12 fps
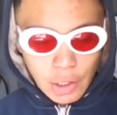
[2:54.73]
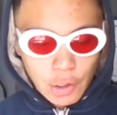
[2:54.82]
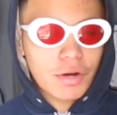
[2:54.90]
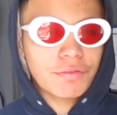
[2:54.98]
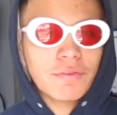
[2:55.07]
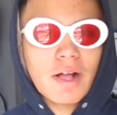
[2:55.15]

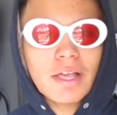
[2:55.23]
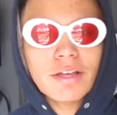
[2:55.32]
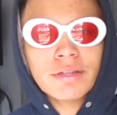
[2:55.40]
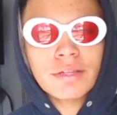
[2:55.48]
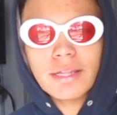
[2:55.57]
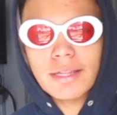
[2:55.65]
water
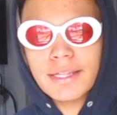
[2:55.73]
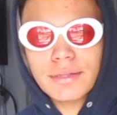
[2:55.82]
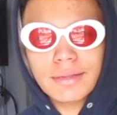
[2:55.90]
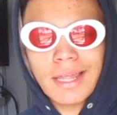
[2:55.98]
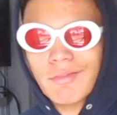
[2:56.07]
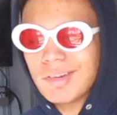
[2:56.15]
fires. This is
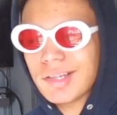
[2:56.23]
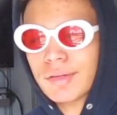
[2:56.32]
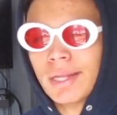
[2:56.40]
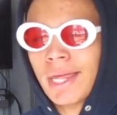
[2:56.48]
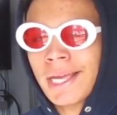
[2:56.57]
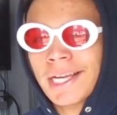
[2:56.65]
not really
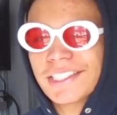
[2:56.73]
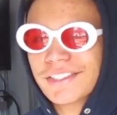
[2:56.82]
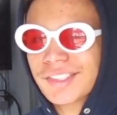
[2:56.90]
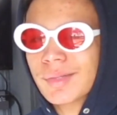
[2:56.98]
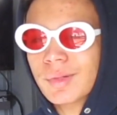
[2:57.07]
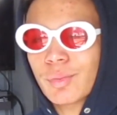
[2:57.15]
slang. It
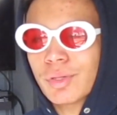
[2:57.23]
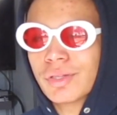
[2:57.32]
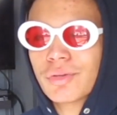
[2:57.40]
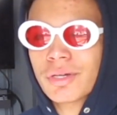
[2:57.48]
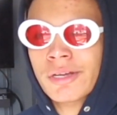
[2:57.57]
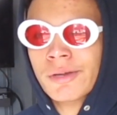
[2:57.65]
is something we
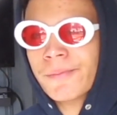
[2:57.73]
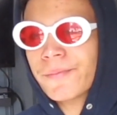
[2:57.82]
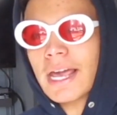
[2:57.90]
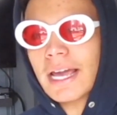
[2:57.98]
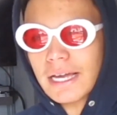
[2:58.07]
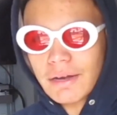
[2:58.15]
do here.
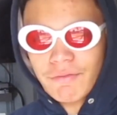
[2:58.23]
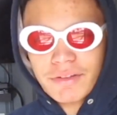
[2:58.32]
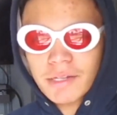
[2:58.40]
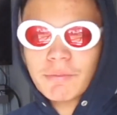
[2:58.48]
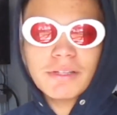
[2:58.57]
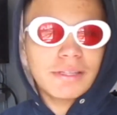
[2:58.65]
Like, for
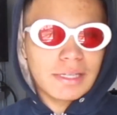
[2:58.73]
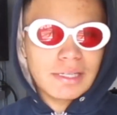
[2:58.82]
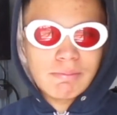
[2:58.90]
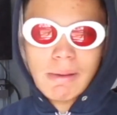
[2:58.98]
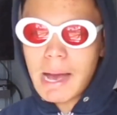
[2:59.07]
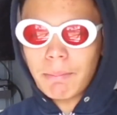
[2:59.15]
some reason, it's
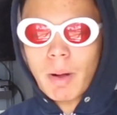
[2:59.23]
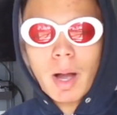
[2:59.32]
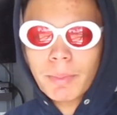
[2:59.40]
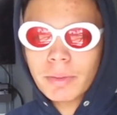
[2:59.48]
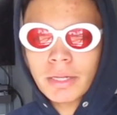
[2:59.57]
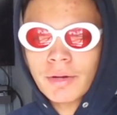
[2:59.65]
not
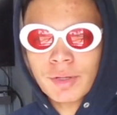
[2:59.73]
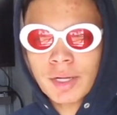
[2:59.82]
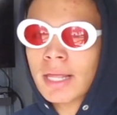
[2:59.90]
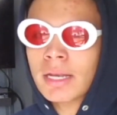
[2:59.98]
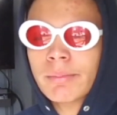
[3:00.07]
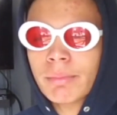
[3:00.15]
popular in Rhode
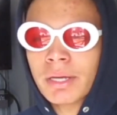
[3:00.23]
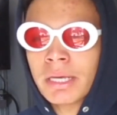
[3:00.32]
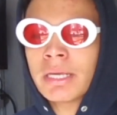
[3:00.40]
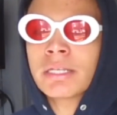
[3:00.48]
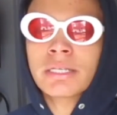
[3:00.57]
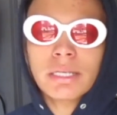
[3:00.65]
Island, but
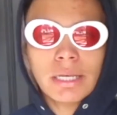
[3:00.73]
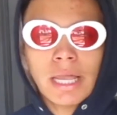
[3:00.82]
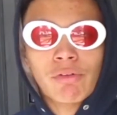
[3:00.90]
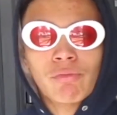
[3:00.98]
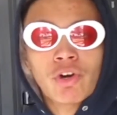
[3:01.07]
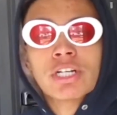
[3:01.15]
in, like, Rhode